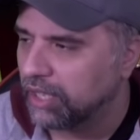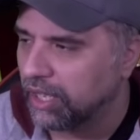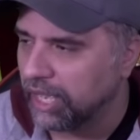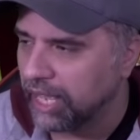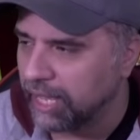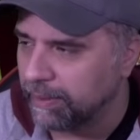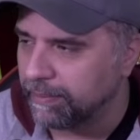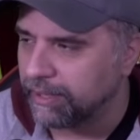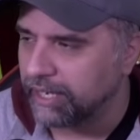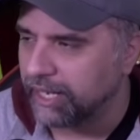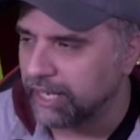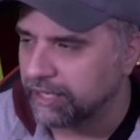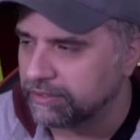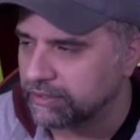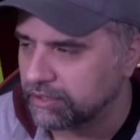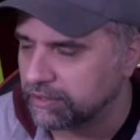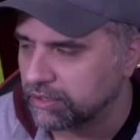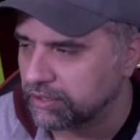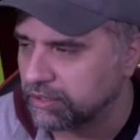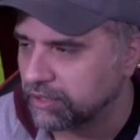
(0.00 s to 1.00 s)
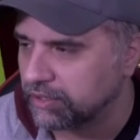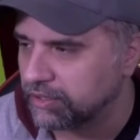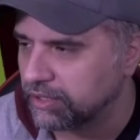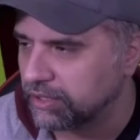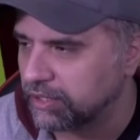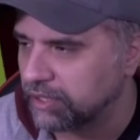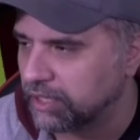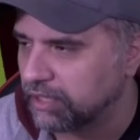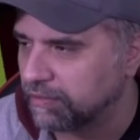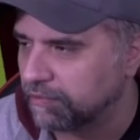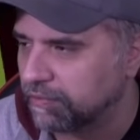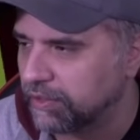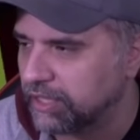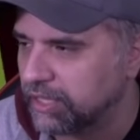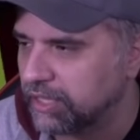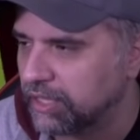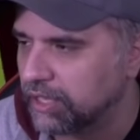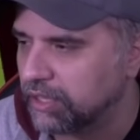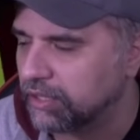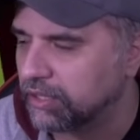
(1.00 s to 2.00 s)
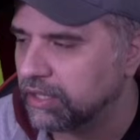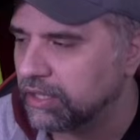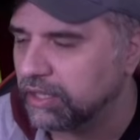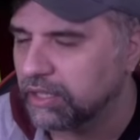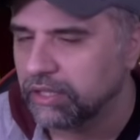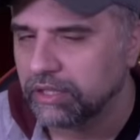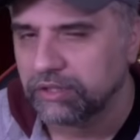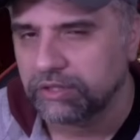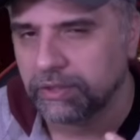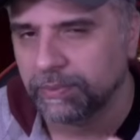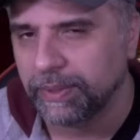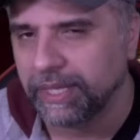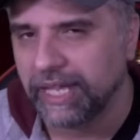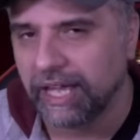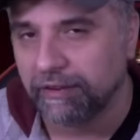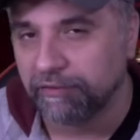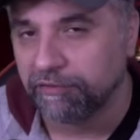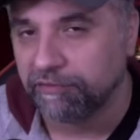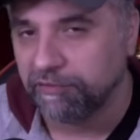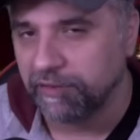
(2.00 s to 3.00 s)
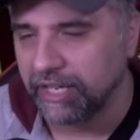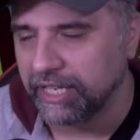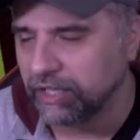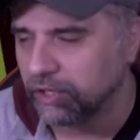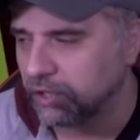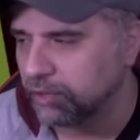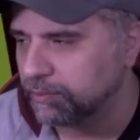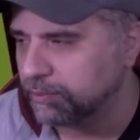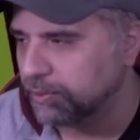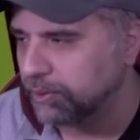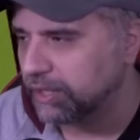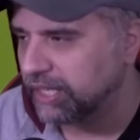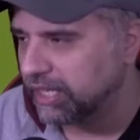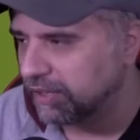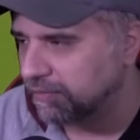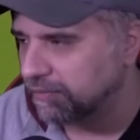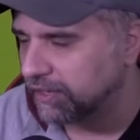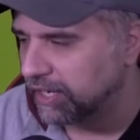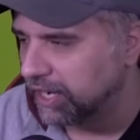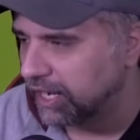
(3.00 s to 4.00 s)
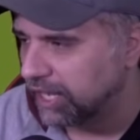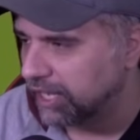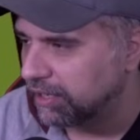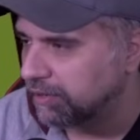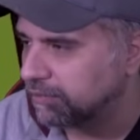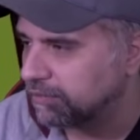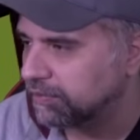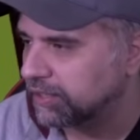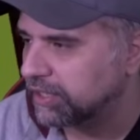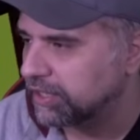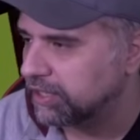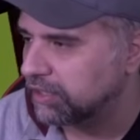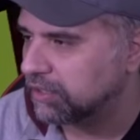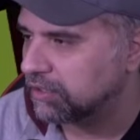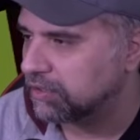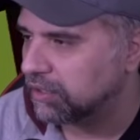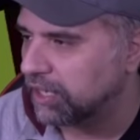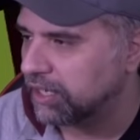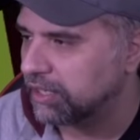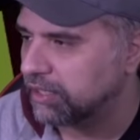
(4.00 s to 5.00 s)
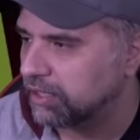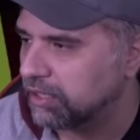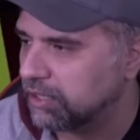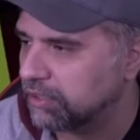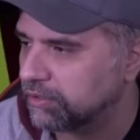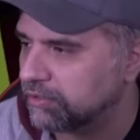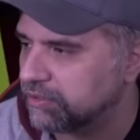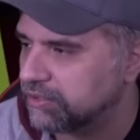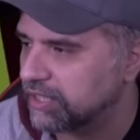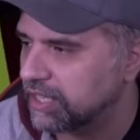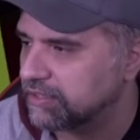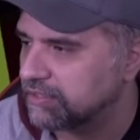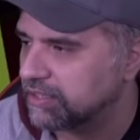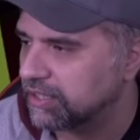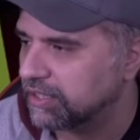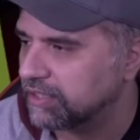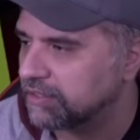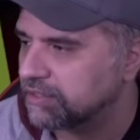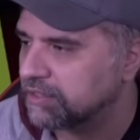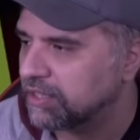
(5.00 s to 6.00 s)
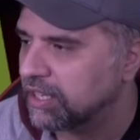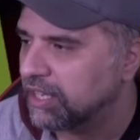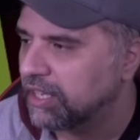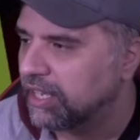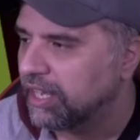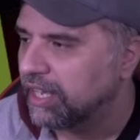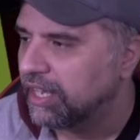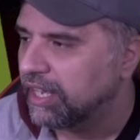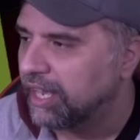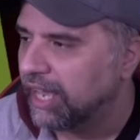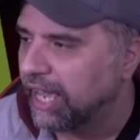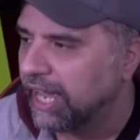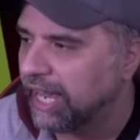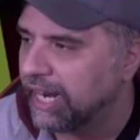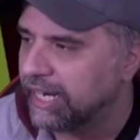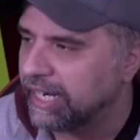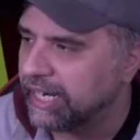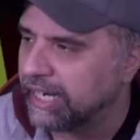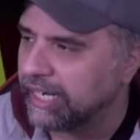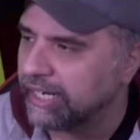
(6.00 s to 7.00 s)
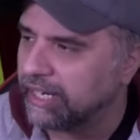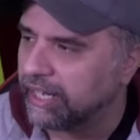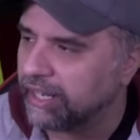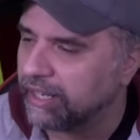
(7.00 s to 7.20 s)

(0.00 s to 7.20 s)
Jimenez, as I told you in the other video, to be that flick-on boy, if you like, freaking Grant Holt settings. And then